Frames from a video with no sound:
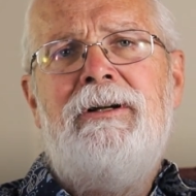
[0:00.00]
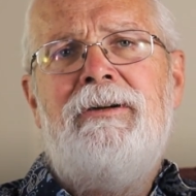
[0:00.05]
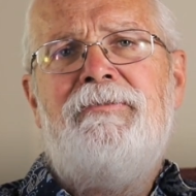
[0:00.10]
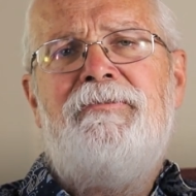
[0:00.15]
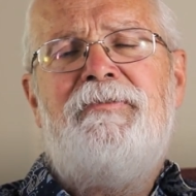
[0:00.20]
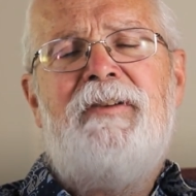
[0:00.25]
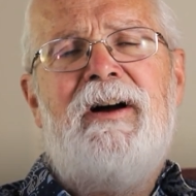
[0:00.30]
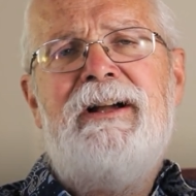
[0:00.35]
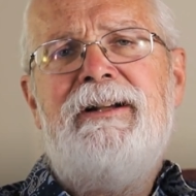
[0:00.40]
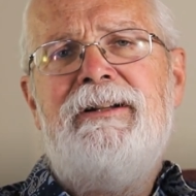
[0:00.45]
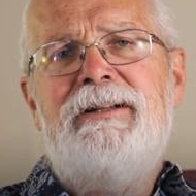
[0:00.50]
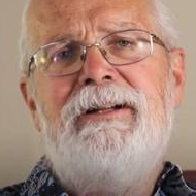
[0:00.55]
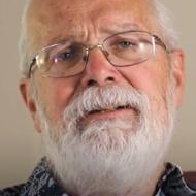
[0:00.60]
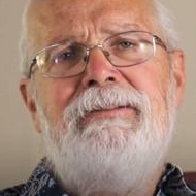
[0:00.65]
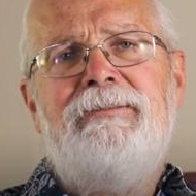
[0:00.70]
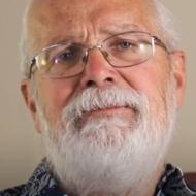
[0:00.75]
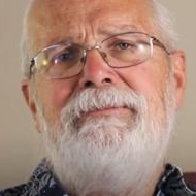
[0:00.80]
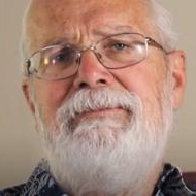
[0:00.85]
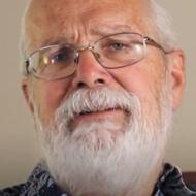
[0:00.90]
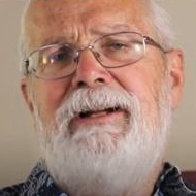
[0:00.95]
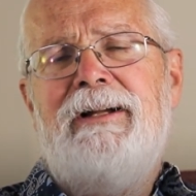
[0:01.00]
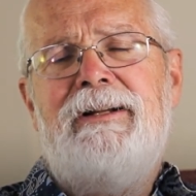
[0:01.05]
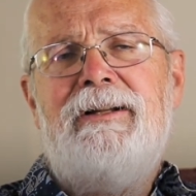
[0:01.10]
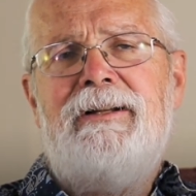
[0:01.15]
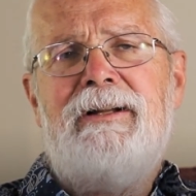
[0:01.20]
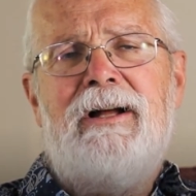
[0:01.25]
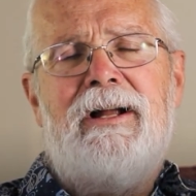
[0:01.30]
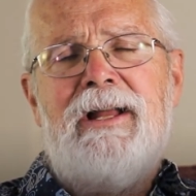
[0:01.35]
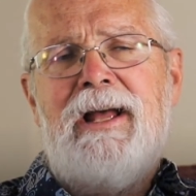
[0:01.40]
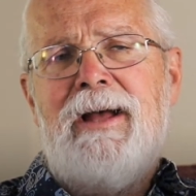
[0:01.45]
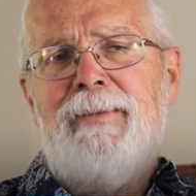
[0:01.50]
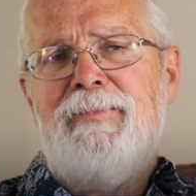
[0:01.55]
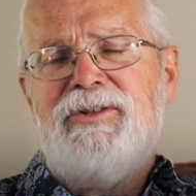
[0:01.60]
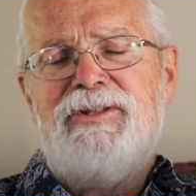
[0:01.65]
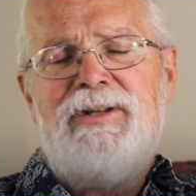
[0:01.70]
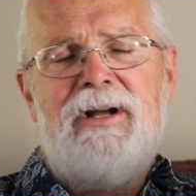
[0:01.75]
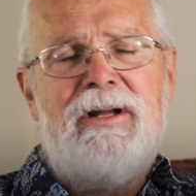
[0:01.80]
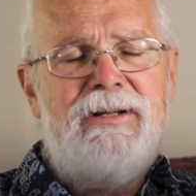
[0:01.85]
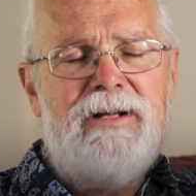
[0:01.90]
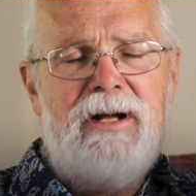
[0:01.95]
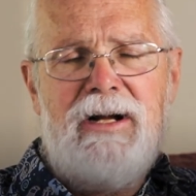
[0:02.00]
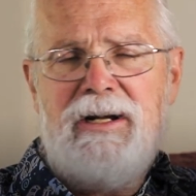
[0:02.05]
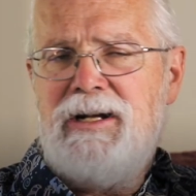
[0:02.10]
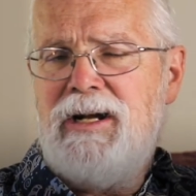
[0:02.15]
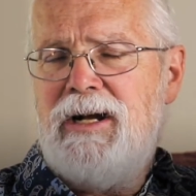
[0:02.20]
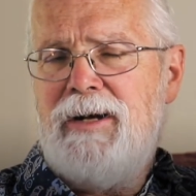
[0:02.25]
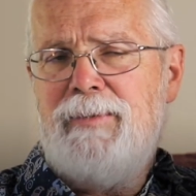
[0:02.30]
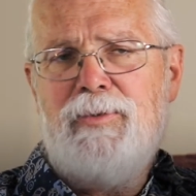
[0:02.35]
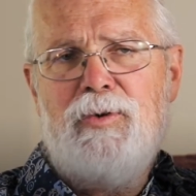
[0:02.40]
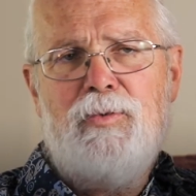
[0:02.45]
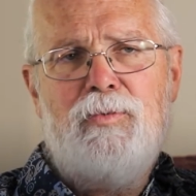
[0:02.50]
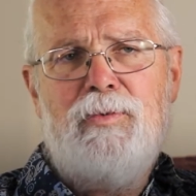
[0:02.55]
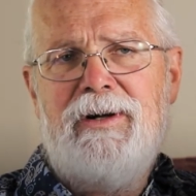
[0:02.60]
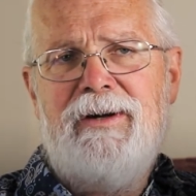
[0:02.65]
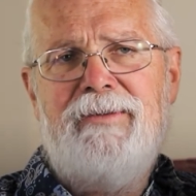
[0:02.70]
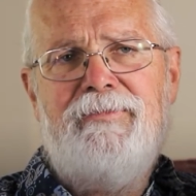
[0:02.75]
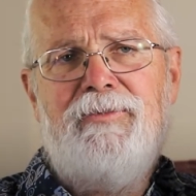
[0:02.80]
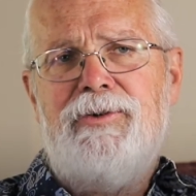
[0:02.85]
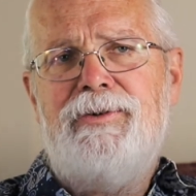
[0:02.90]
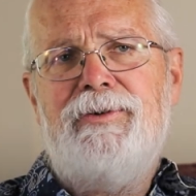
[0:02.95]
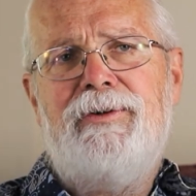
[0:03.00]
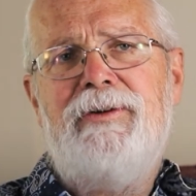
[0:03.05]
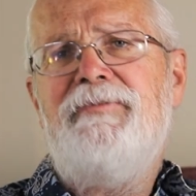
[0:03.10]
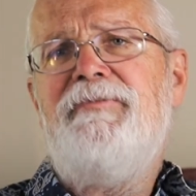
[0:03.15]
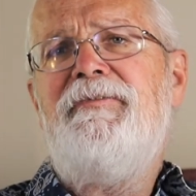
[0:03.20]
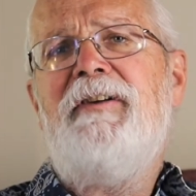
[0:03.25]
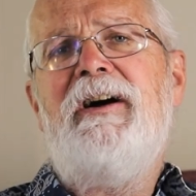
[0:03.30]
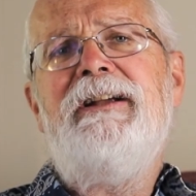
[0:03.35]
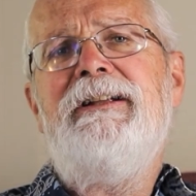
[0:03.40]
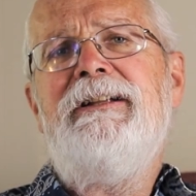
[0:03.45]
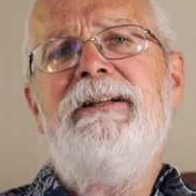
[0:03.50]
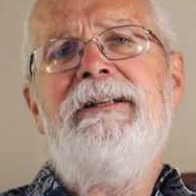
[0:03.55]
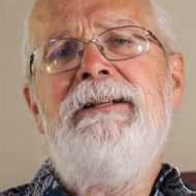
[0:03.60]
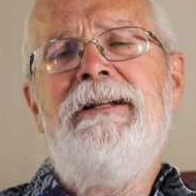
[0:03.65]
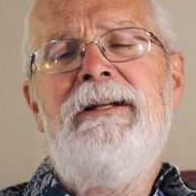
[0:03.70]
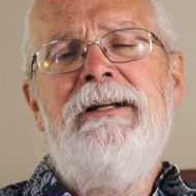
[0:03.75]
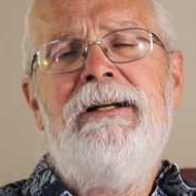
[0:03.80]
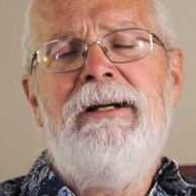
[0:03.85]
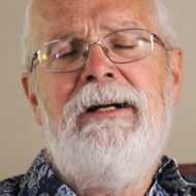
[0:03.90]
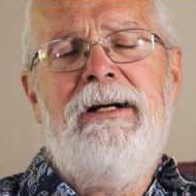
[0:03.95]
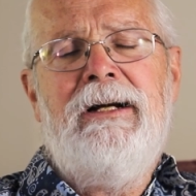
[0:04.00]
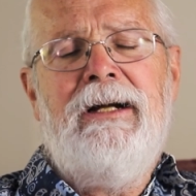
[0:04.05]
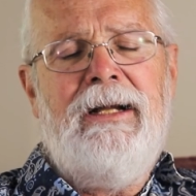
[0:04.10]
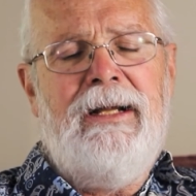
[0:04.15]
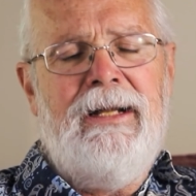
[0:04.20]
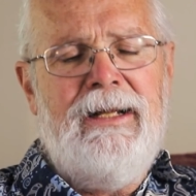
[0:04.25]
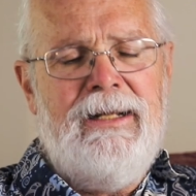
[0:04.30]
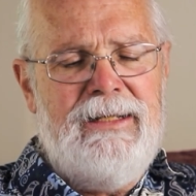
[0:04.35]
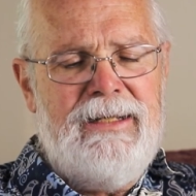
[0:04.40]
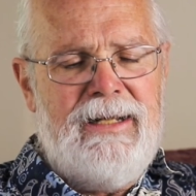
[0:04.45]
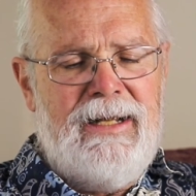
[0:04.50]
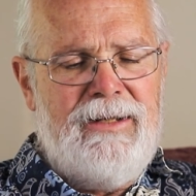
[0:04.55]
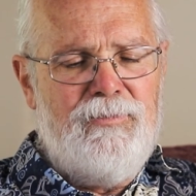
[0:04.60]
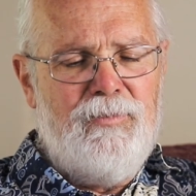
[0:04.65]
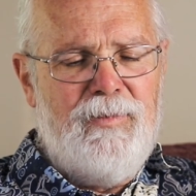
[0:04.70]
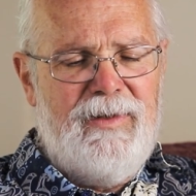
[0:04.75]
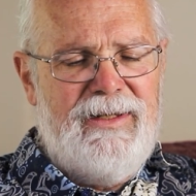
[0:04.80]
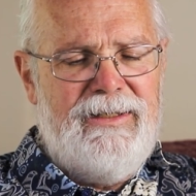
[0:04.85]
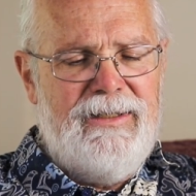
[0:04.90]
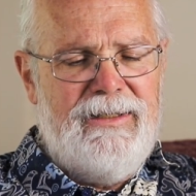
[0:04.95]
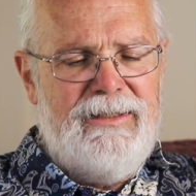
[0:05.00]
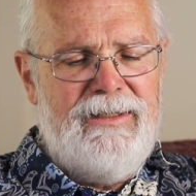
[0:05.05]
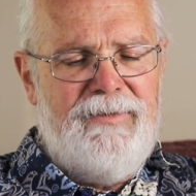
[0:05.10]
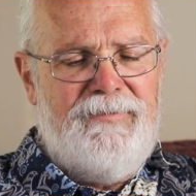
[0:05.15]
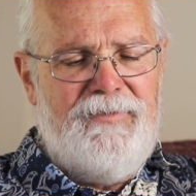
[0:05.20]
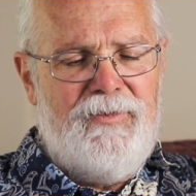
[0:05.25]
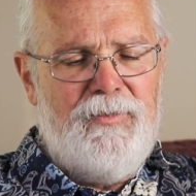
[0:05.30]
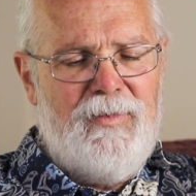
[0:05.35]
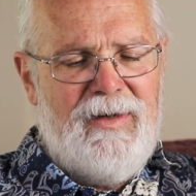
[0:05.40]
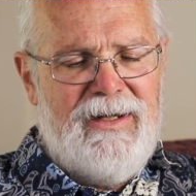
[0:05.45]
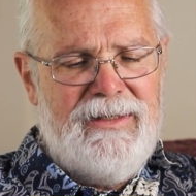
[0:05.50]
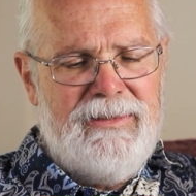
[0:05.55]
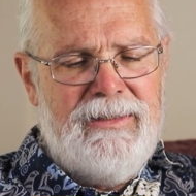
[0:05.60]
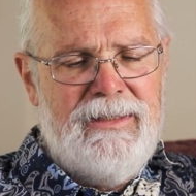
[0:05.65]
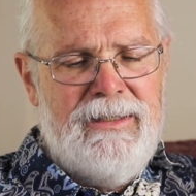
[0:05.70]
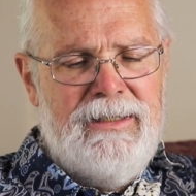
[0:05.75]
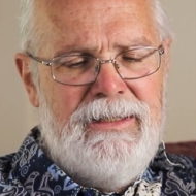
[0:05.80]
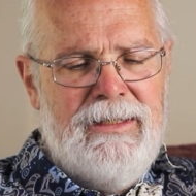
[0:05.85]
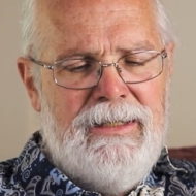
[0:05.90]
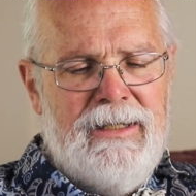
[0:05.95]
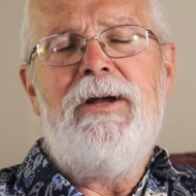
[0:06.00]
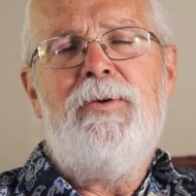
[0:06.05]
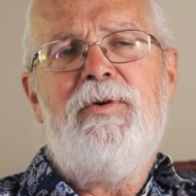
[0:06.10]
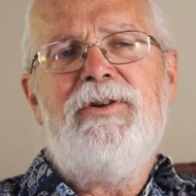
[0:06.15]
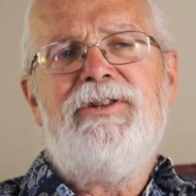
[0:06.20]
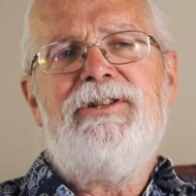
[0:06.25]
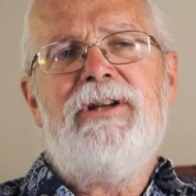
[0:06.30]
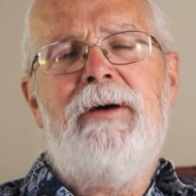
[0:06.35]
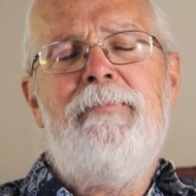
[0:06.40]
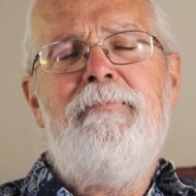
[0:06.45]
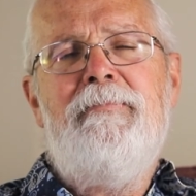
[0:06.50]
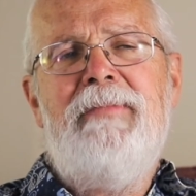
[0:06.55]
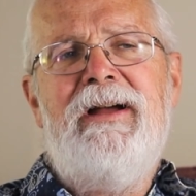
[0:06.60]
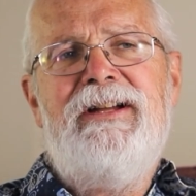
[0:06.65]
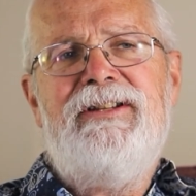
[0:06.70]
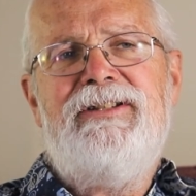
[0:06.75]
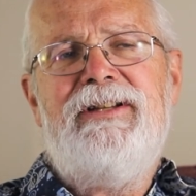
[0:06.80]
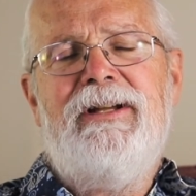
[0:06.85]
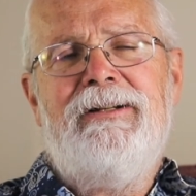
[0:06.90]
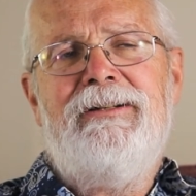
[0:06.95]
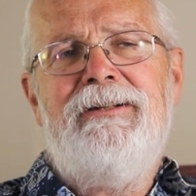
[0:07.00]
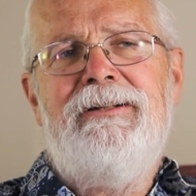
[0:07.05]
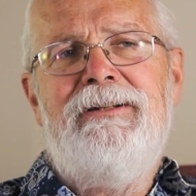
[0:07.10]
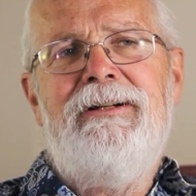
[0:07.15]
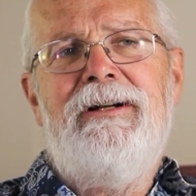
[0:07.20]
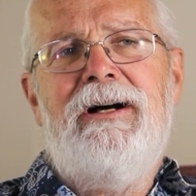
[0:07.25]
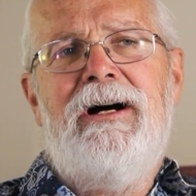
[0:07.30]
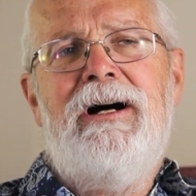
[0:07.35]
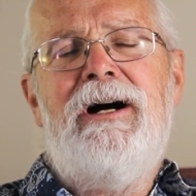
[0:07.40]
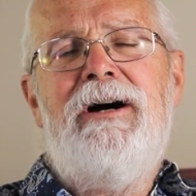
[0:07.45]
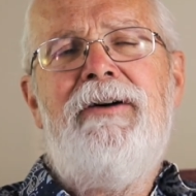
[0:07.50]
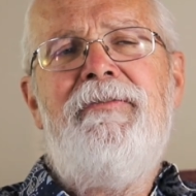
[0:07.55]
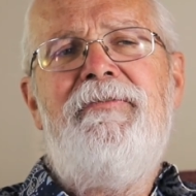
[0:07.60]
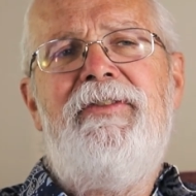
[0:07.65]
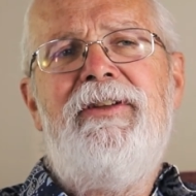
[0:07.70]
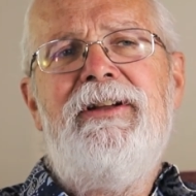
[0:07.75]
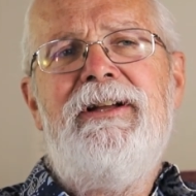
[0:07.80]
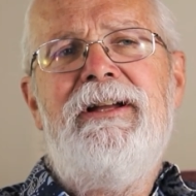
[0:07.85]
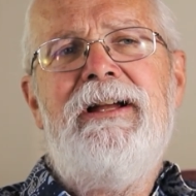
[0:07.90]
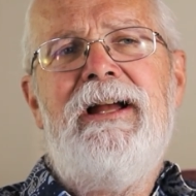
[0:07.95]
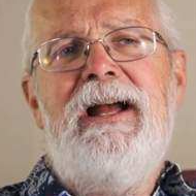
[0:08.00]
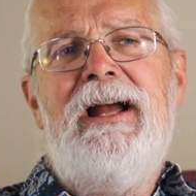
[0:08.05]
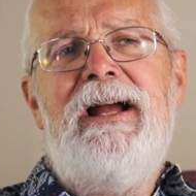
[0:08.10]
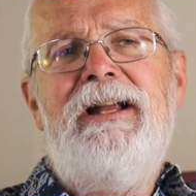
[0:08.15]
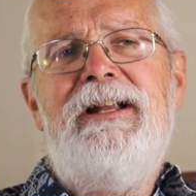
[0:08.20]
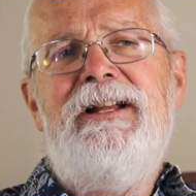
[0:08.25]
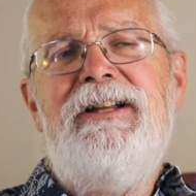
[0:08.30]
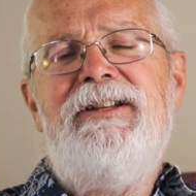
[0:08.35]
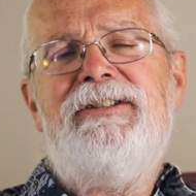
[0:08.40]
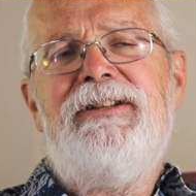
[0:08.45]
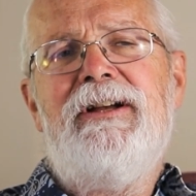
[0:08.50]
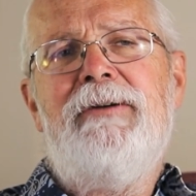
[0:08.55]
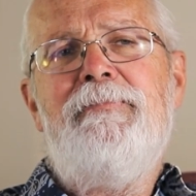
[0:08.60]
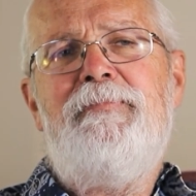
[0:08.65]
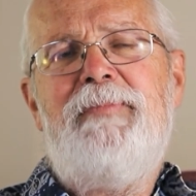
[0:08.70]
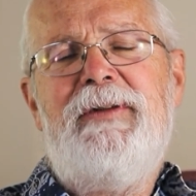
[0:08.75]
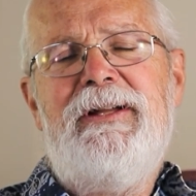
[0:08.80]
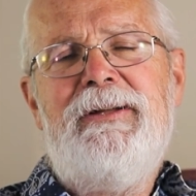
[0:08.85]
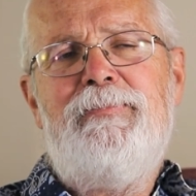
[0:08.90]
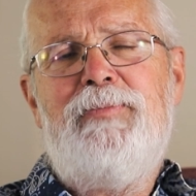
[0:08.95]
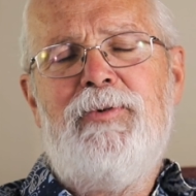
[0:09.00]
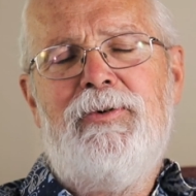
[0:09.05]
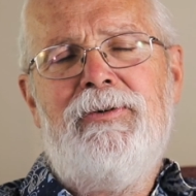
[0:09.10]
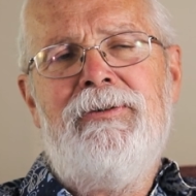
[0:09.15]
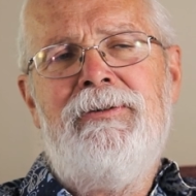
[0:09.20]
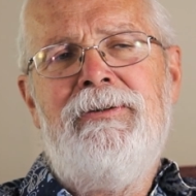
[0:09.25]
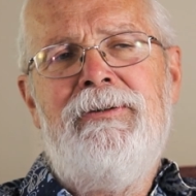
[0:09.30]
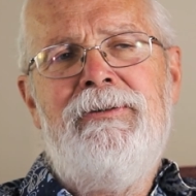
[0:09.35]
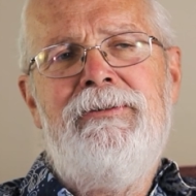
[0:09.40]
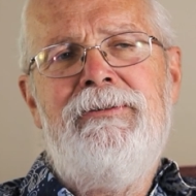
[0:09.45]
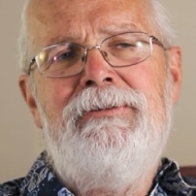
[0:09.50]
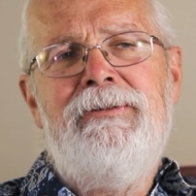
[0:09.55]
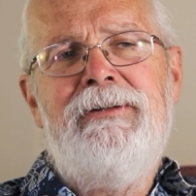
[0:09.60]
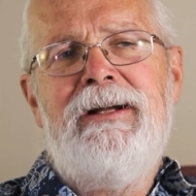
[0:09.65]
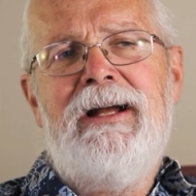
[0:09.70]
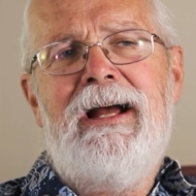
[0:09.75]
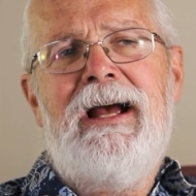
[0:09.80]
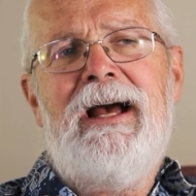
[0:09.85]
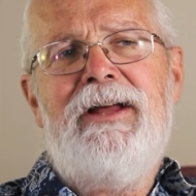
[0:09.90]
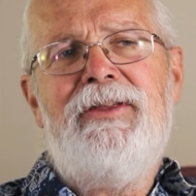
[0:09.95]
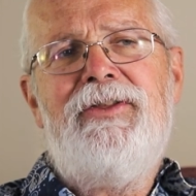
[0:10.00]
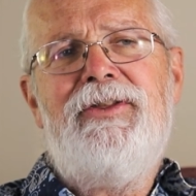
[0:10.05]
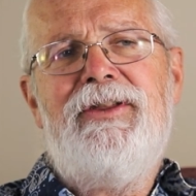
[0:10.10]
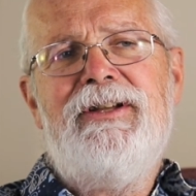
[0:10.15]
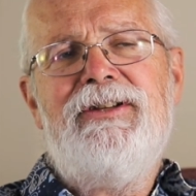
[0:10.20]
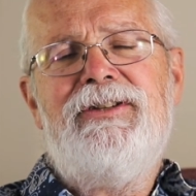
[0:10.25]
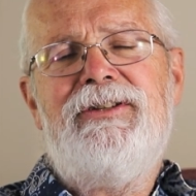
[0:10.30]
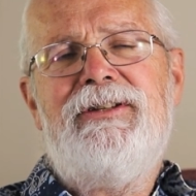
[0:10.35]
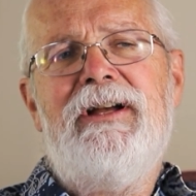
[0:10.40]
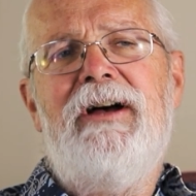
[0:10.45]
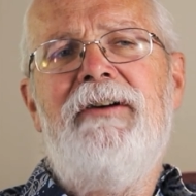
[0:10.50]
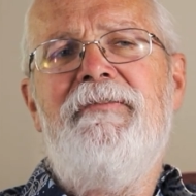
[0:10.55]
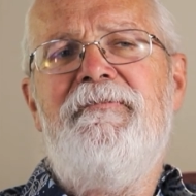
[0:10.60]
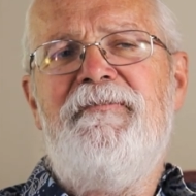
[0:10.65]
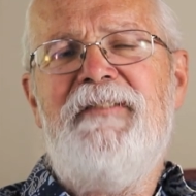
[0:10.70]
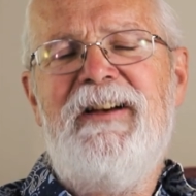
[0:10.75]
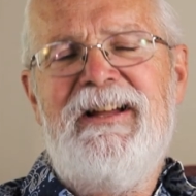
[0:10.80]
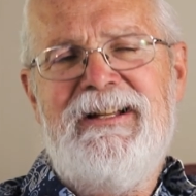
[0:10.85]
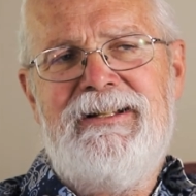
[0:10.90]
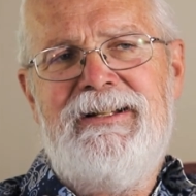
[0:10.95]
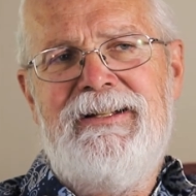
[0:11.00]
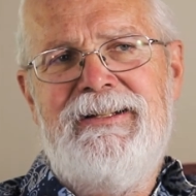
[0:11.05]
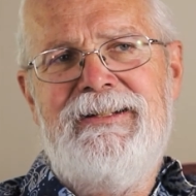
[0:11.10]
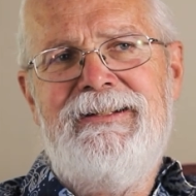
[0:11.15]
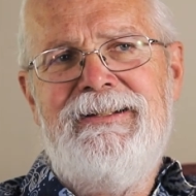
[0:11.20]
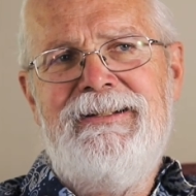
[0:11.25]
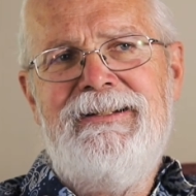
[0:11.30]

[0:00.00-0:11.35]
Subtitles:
Find it, get it on Amazon.com or wherever you can find it, and read it if you want. It was amazing. Of the 80-some people at this event